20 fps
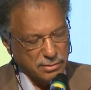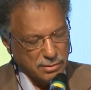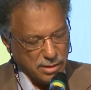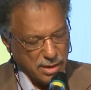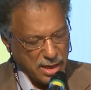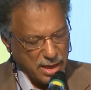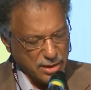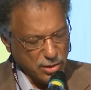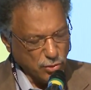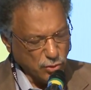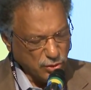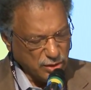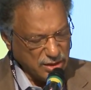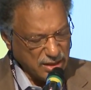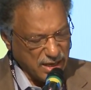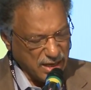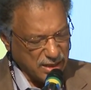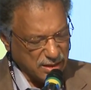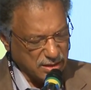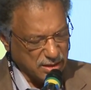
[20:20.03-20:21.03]
I used
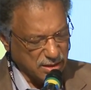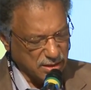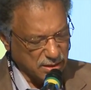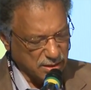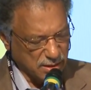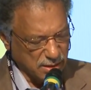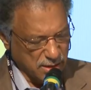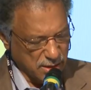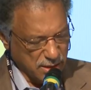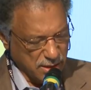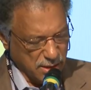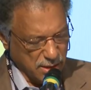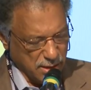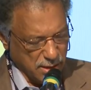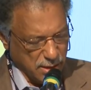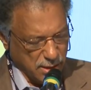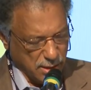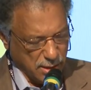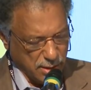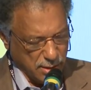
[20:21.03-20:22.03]
that
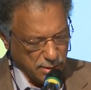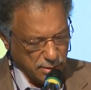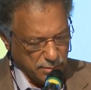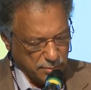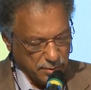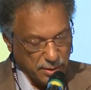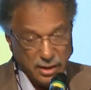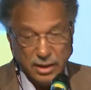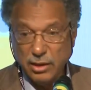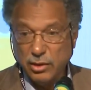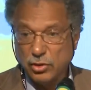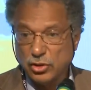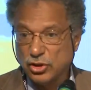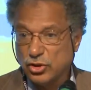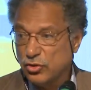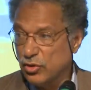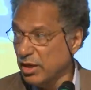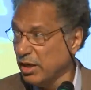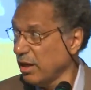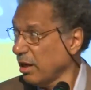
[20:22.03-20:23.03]
in
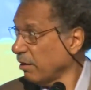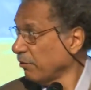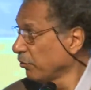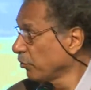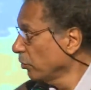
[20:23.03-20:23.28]
Australia a